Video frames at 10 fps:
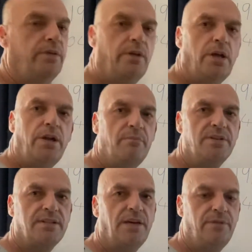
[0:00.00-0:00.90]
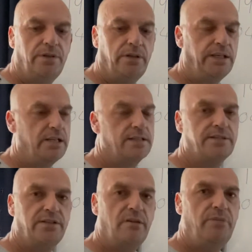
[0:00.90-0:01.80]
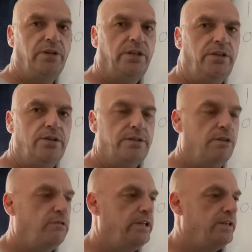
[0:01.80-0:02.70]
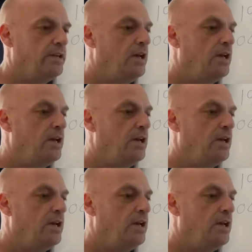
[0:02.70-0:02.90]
Number 7, okay? That's the number you're going to use in the reading.